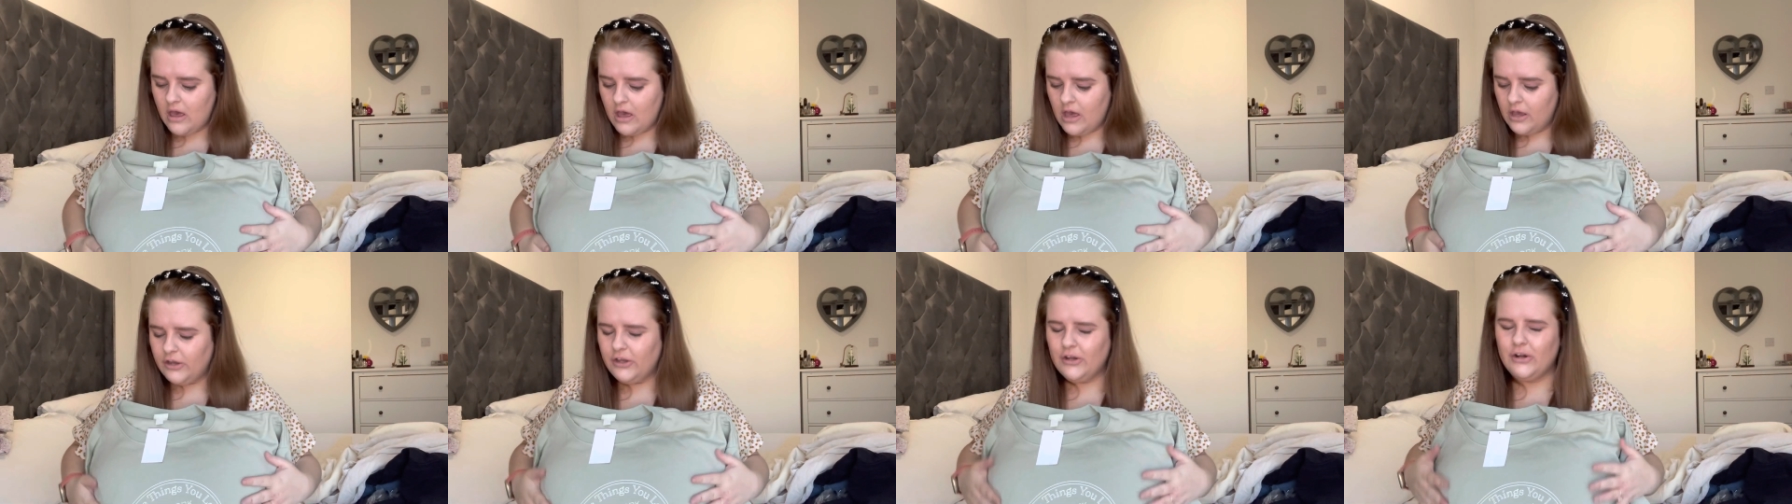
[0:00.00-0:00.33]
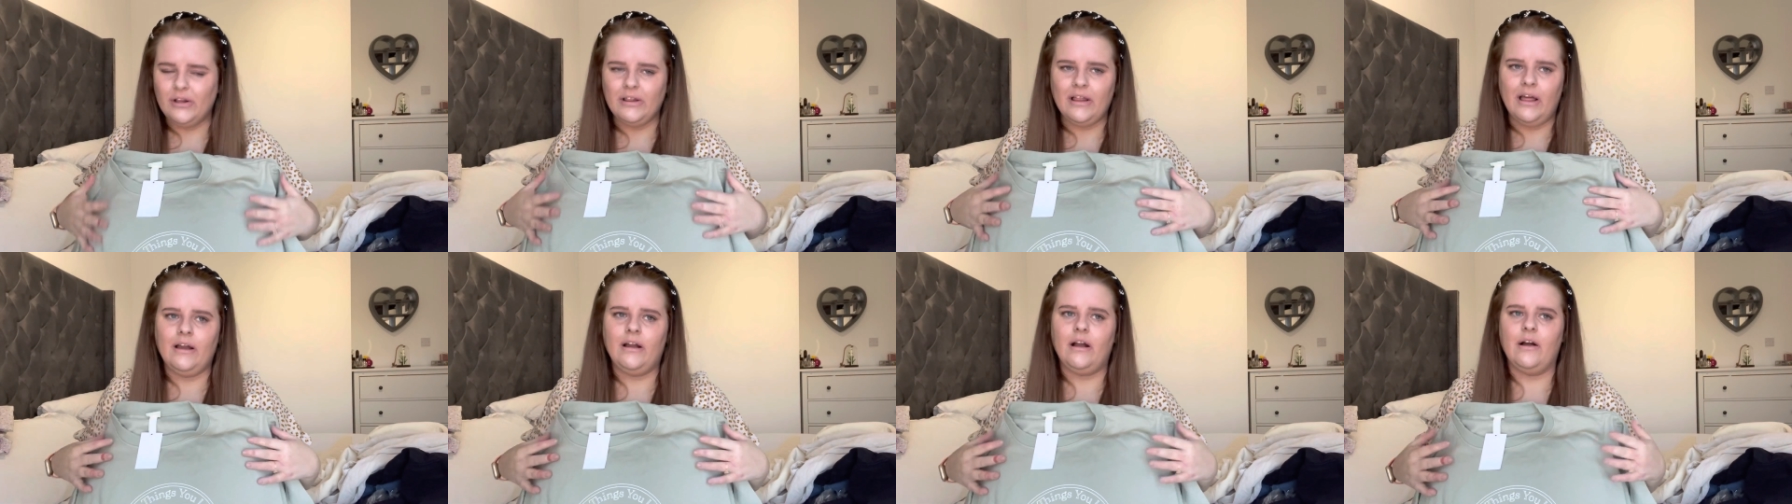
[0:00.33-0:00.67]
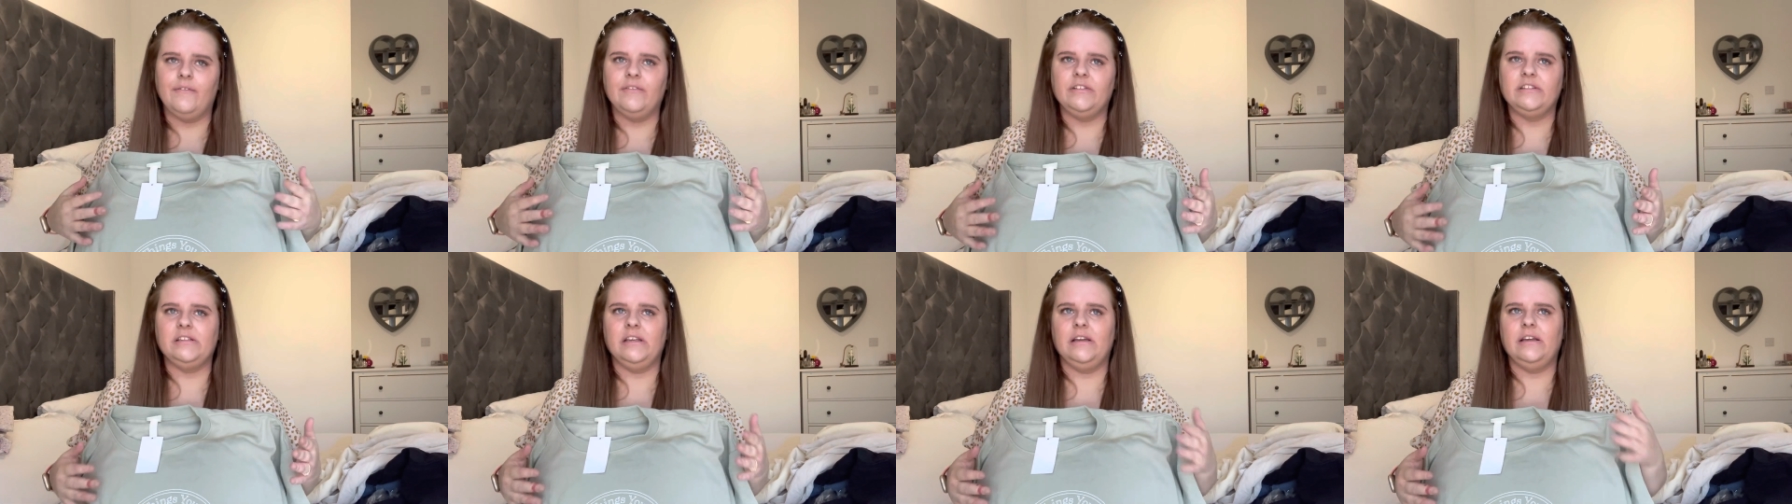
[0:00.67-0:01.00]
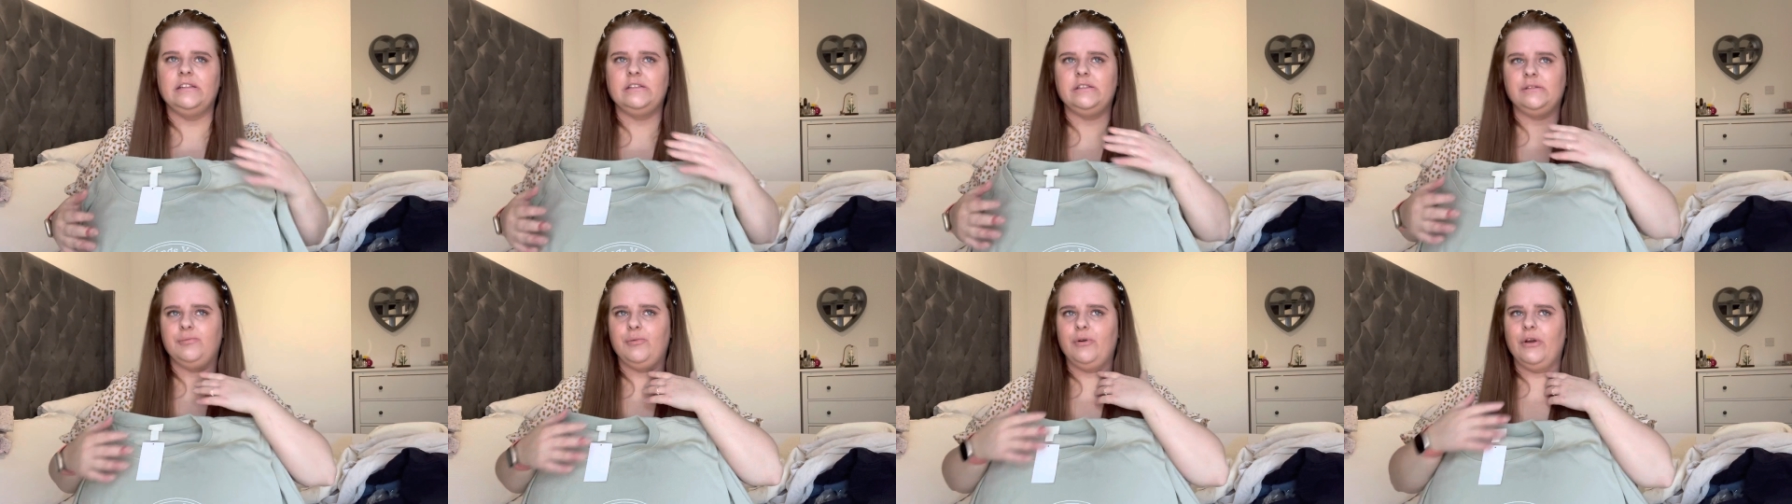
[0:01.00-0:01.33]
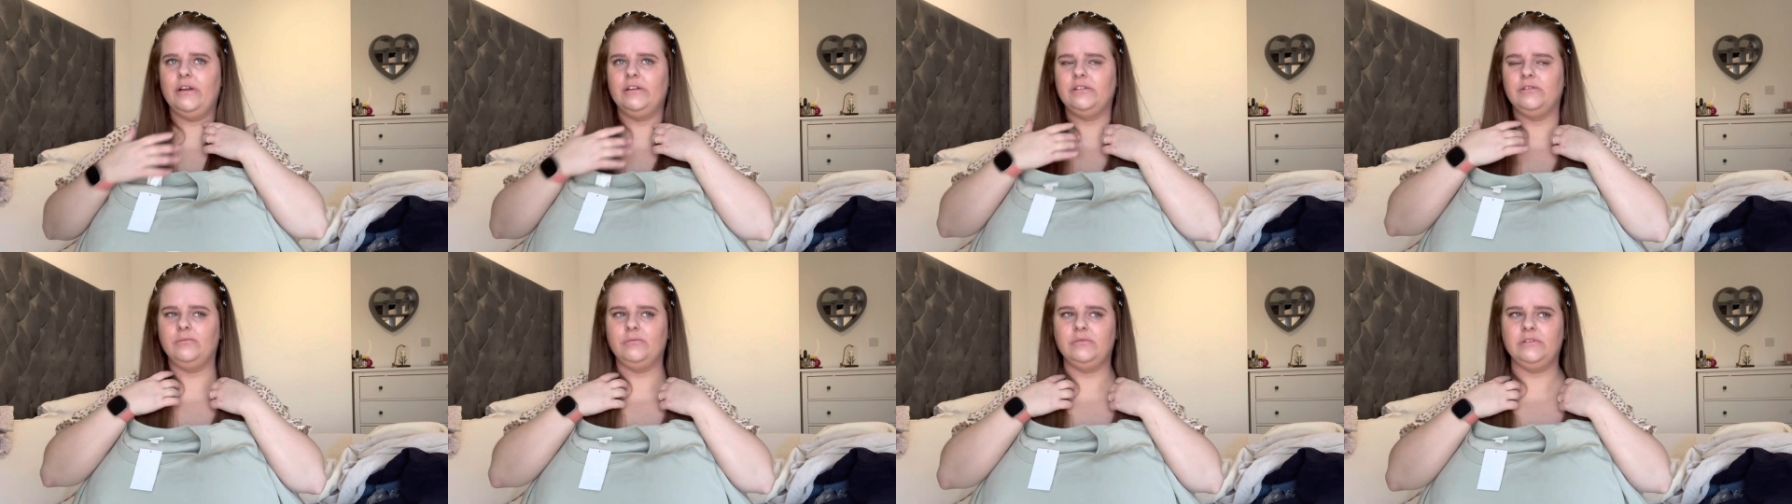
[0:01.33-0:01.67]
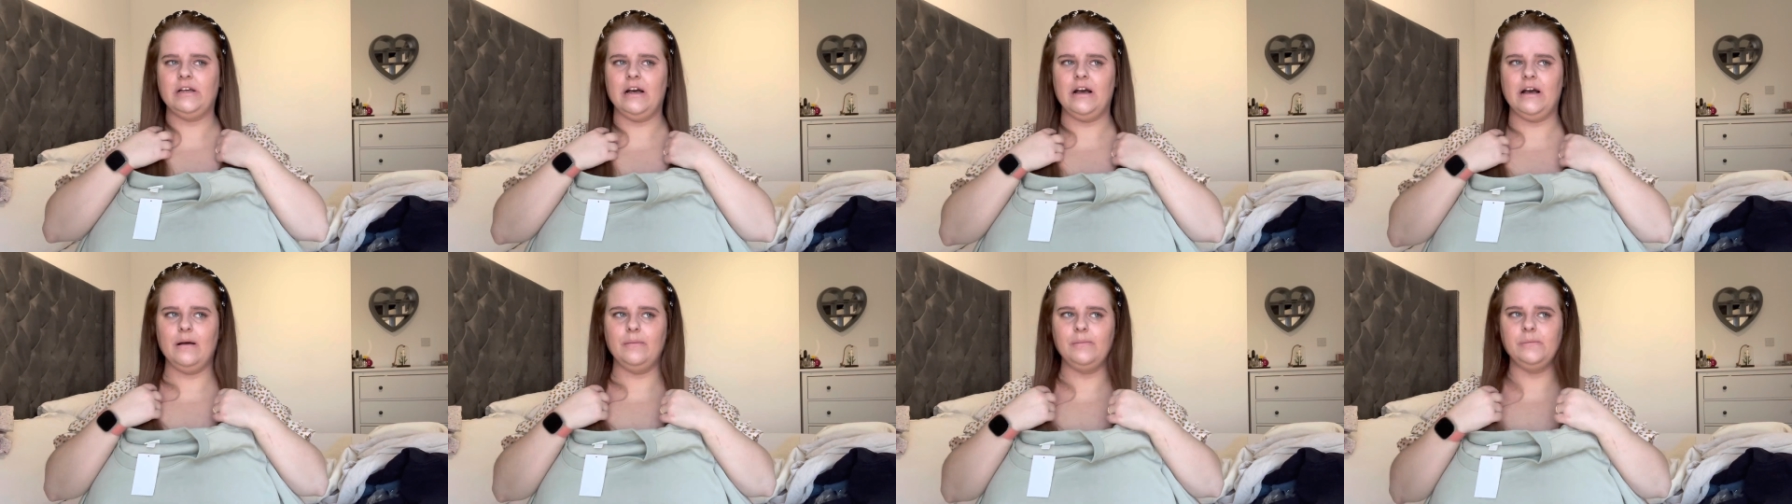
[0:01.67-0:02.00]
You know, like obviously in spring
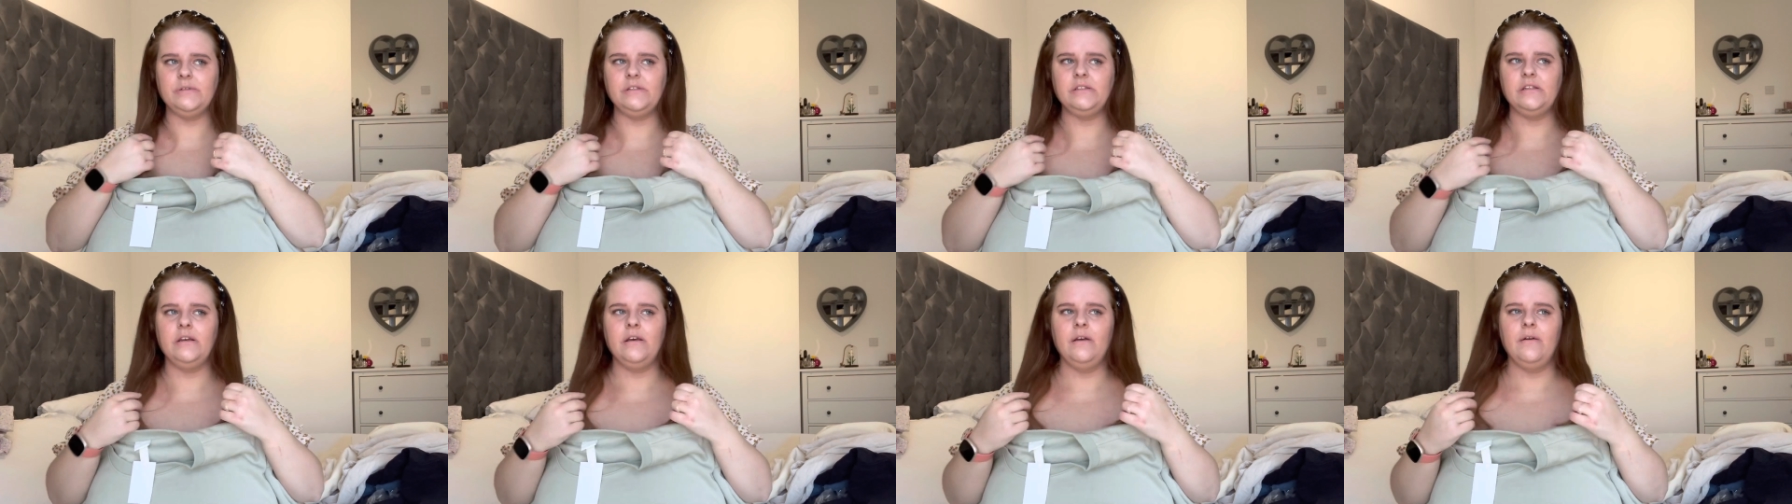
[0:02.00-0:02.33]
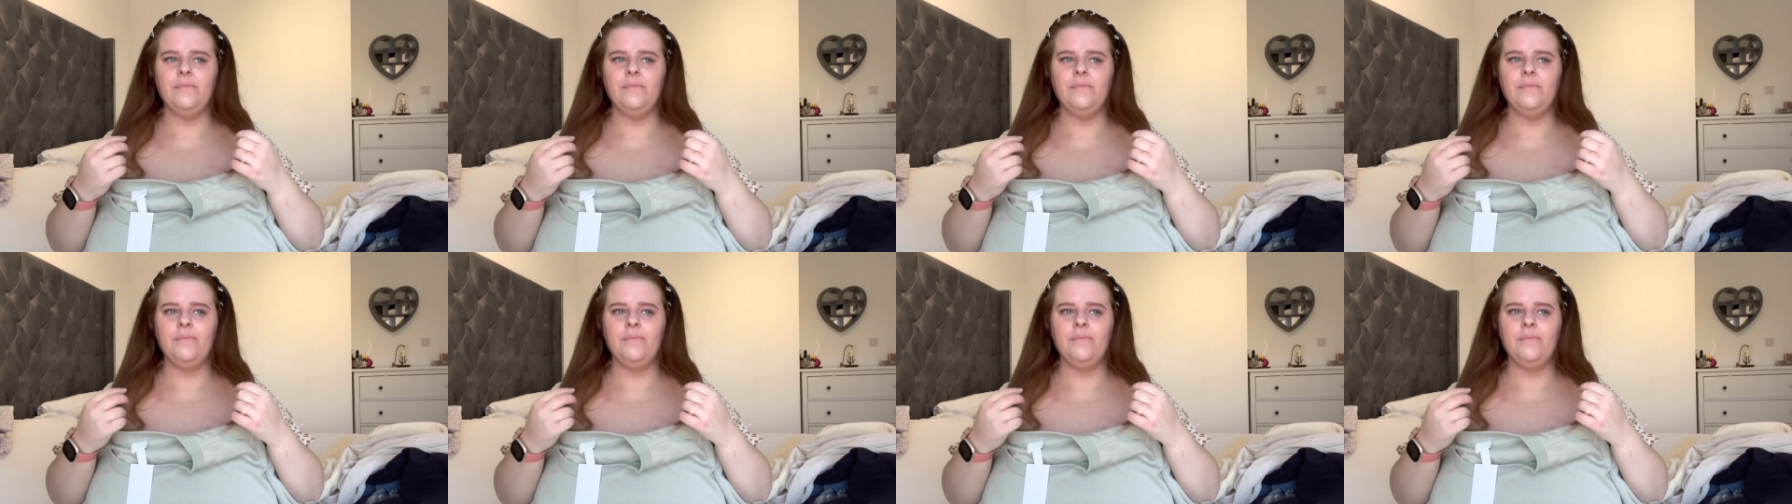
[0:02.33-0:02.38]
sometimes,